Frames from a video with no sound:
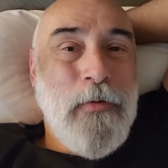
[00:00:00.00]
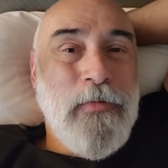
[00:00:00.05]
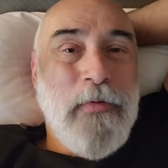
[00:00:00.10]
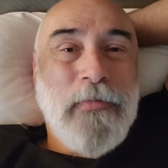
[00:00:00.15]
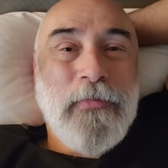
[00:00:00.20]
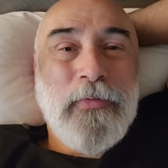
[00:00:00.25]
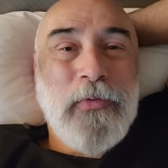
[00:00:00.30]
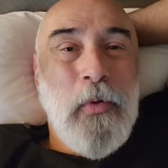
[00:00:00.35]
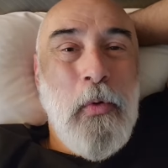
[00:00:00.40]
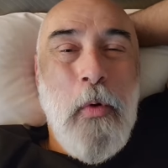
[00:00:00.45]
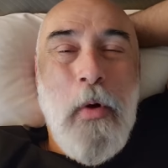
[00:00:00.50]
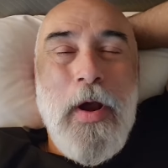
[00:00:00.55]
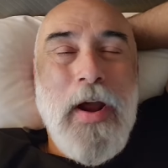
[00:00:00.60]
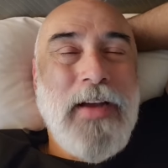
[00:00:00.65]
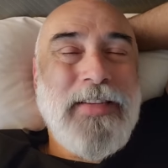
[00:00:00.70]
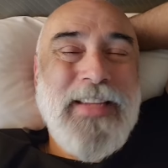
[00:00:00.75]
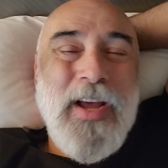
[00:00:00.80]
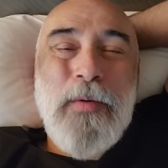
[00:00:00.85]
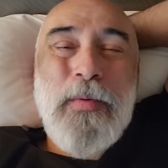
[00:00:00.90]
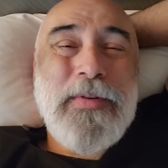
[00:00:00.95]
of the floor
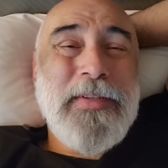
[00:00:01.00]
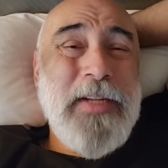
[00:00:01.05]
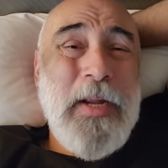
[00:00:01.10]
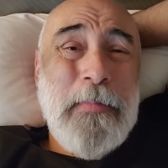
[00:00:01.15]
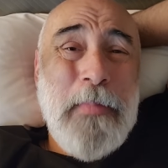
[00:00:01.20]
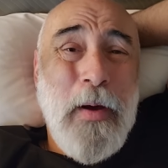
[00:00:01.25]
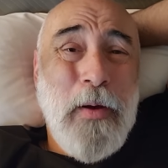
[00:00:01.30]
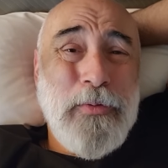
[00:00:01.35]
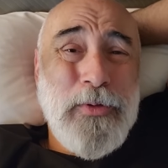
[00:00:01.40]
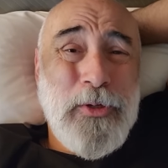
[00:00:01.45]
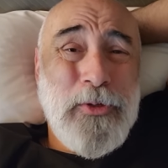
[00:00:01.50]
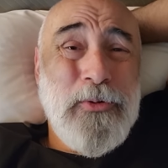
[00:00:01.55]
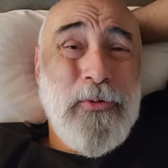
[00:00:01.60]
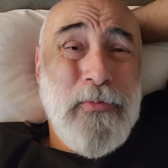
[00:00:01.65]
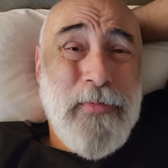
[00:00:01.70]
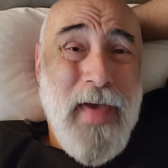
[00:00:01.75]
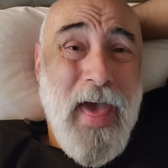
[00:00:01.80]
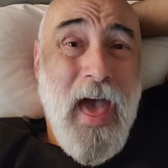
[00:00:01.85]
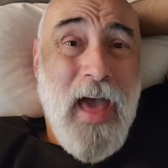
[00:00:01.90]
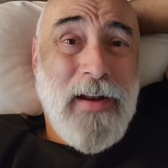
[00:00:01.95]
because I wasn't about to
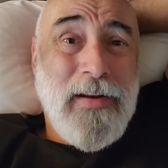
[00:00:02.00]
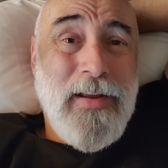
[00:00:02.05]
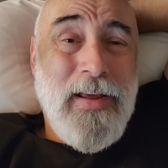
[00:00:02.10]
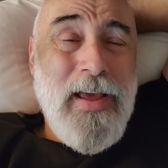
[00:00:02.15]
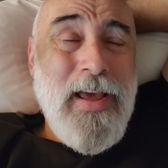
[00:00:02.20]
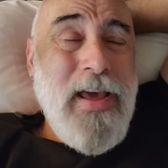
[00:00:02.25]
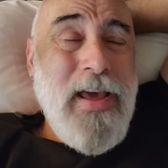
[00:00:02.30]
do that.